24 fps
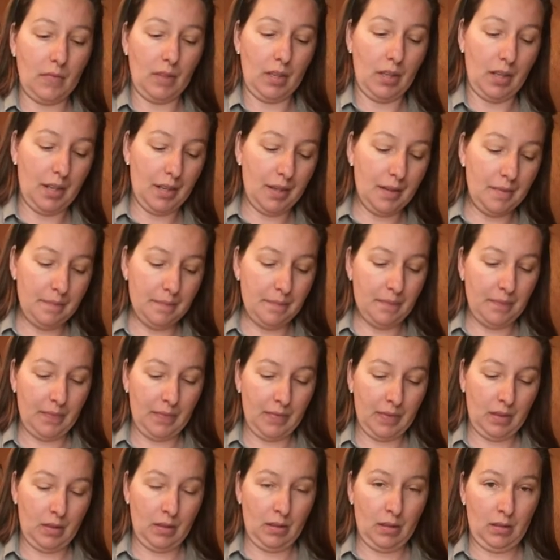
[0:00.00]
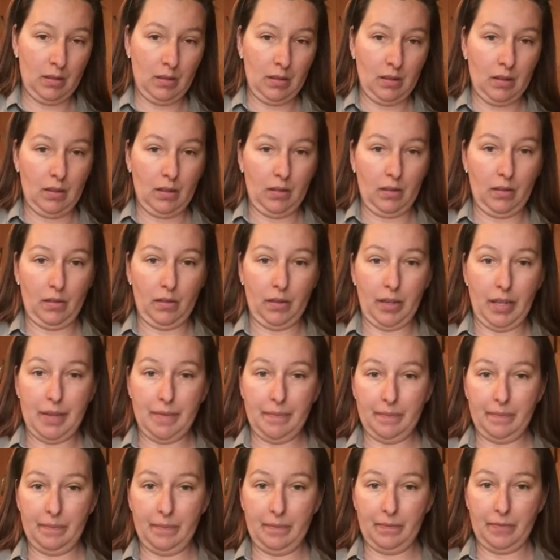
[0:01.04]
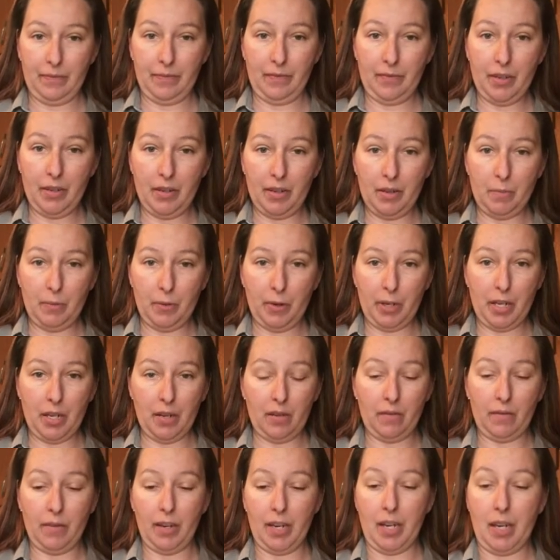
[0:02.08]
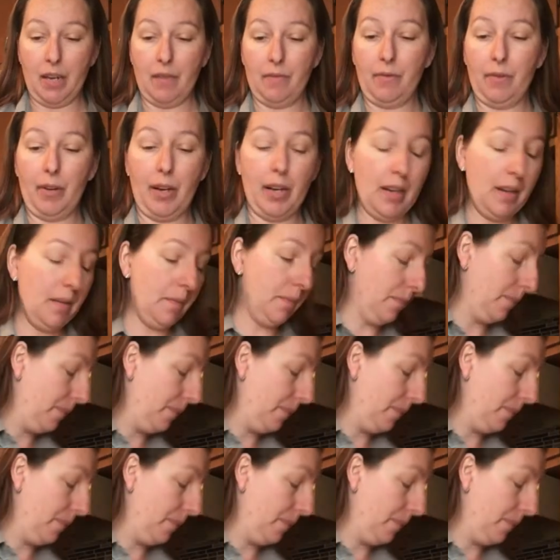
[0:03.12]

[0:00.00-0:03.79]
Okay? All right. Very pretty already, right?